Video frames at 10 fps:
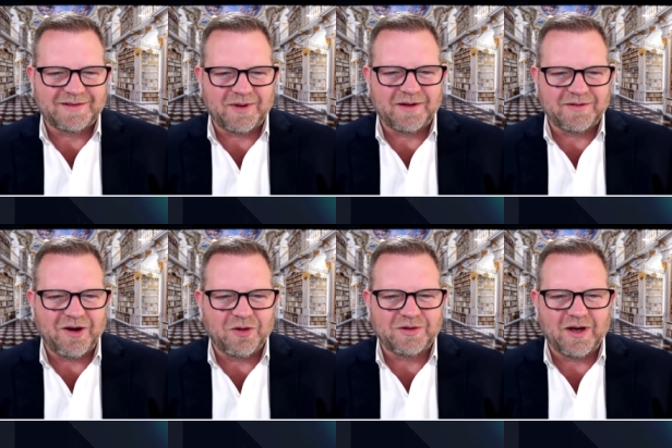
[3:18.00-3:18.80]
but
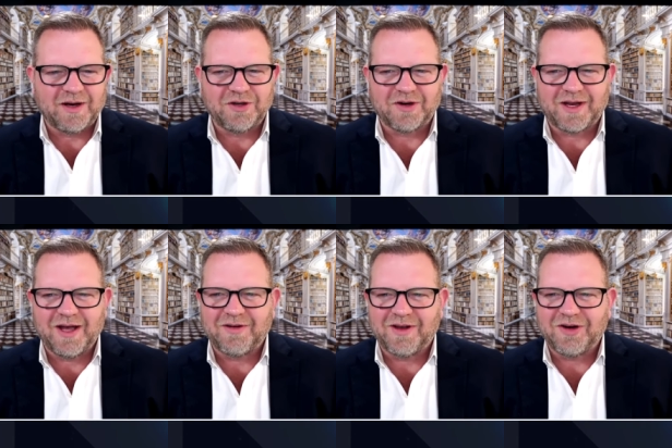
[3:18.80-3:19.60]
then go talk to your
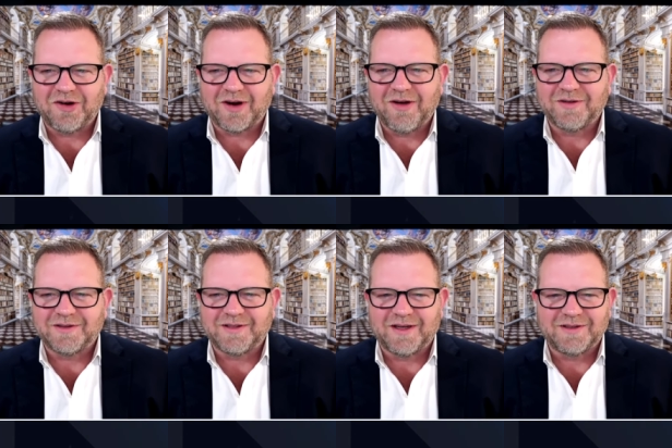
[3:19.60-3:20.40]
accountant, and then your
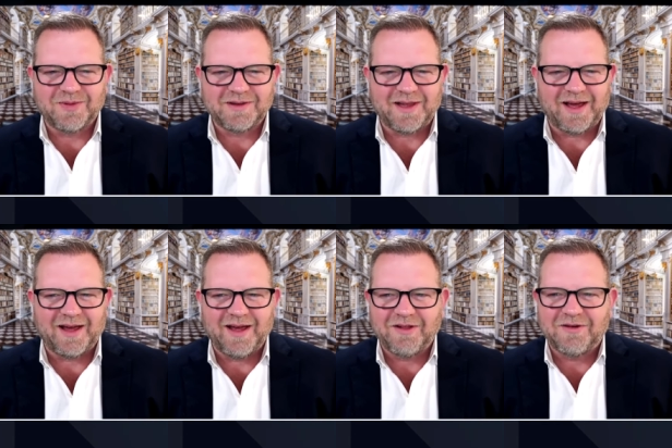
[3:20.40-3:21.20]
accountant says, "What the
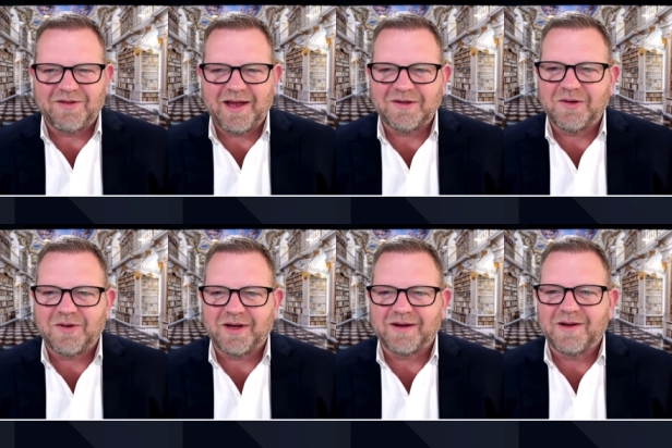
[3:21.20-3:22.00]
hell are they
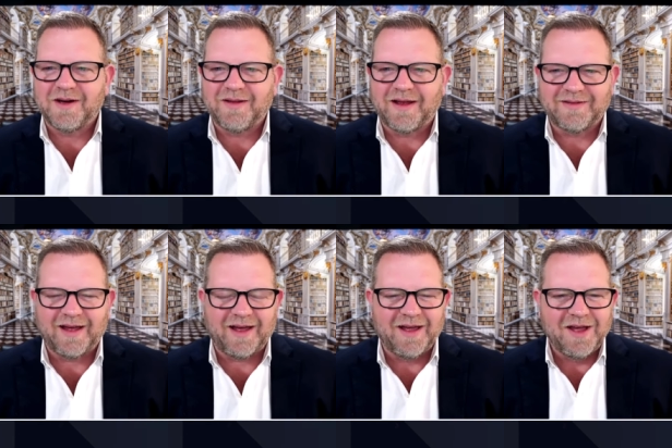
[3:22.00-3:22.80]
doing?" And they
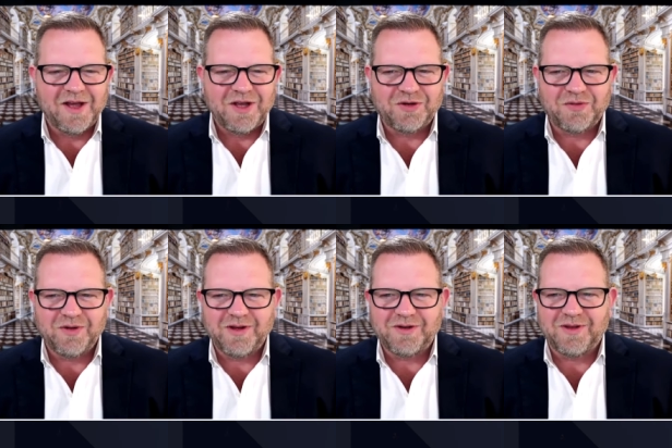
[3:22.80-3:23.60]
say, "You should
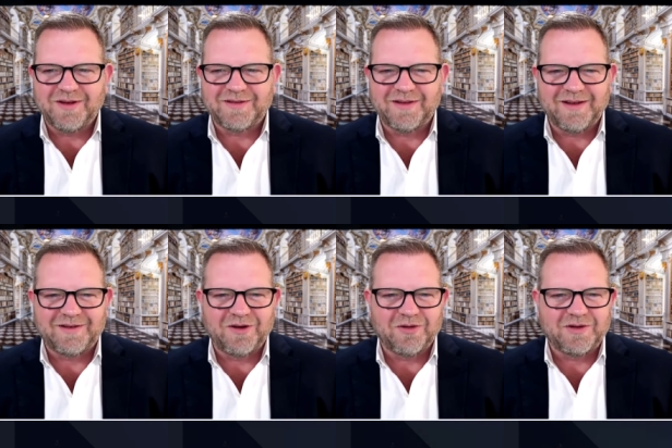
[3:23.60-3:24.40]
really do this and this,"
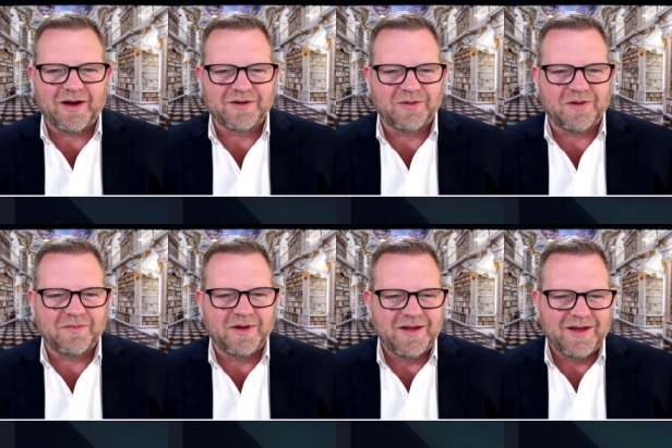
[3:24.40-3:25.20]
and go talk to them.
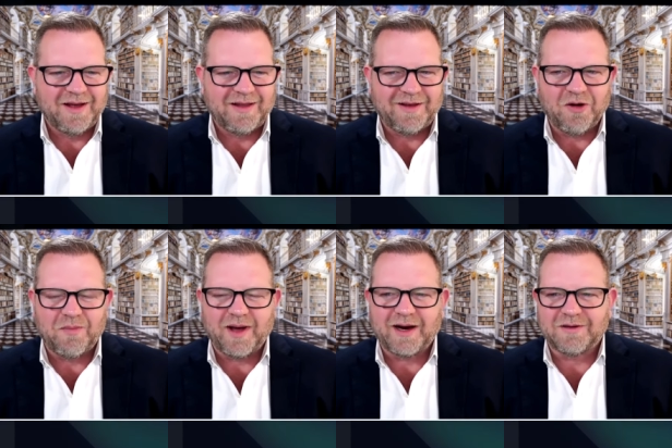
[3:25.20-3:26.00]
Then you go
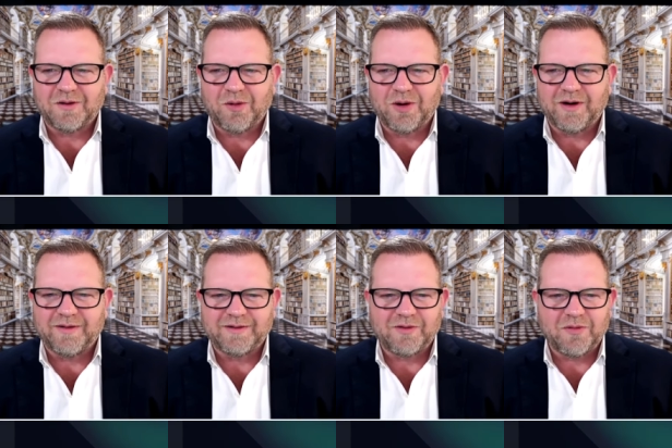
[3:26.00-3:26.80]
back to the lawyer
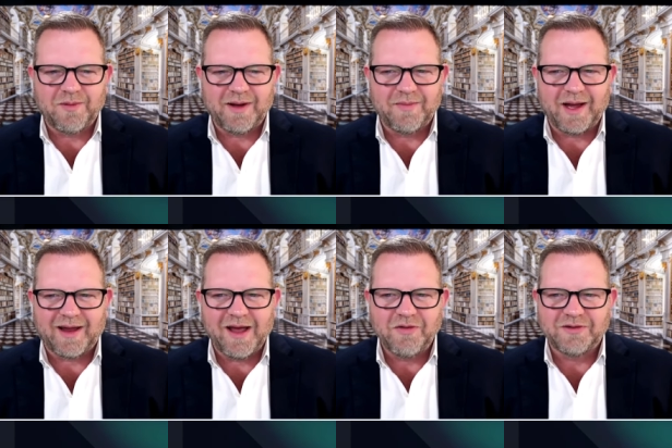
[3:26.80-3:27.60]
and says, "Well, my, my
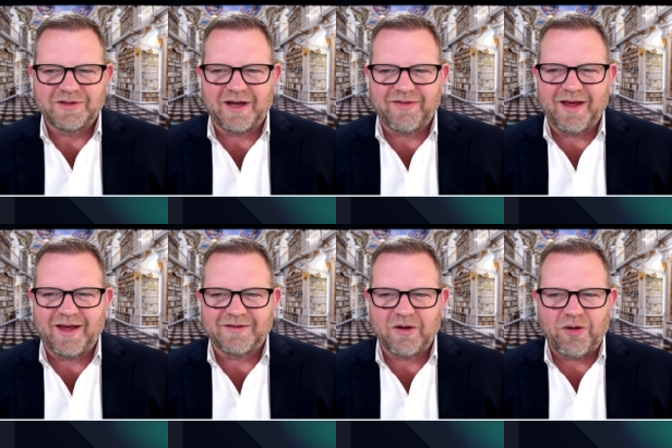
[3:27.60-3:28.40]
accountant said
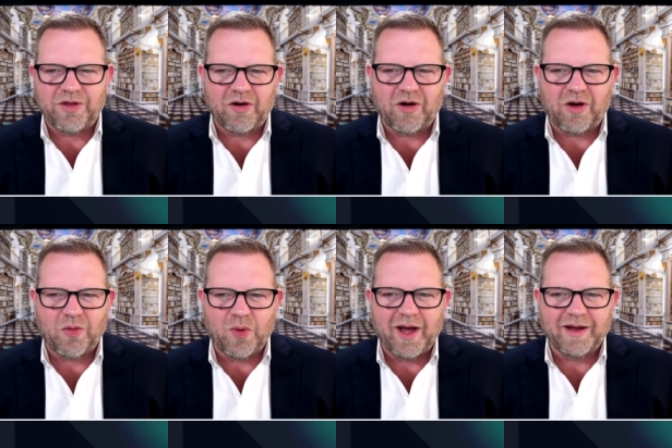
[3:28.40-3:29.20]
this. Oh, they're all
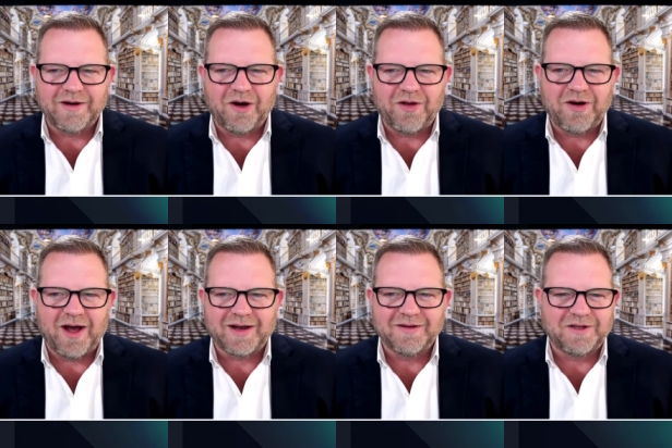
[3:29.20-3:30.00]
wet. You know, they're
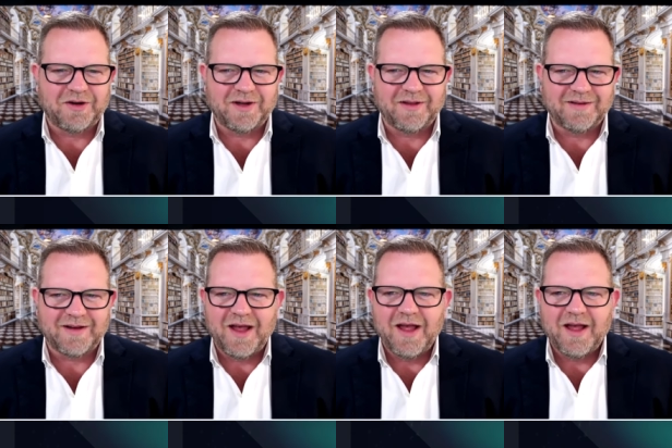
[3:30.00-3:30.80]
not considering this."
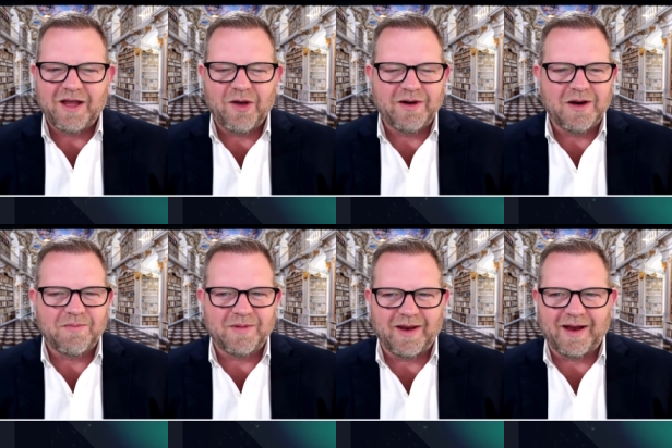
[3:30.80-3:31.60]
You end up
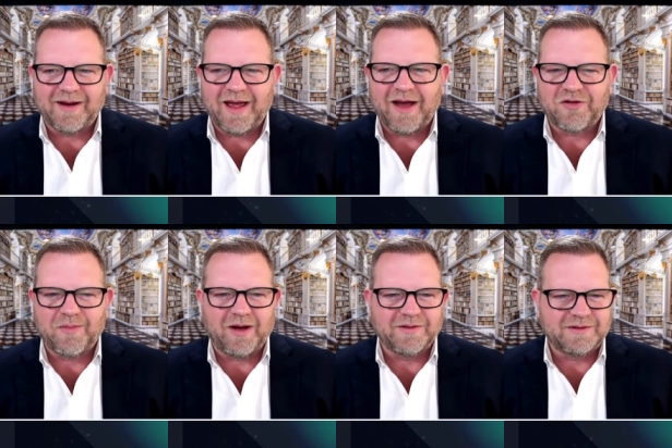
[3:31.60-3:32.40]
like after
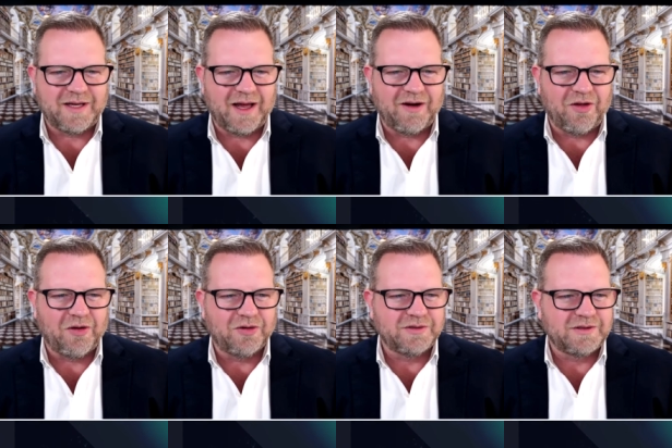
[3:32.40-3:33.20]
about ten of
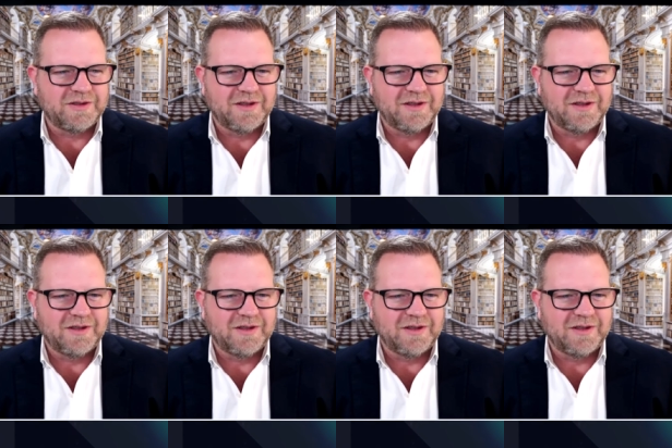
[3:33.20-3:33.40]
those,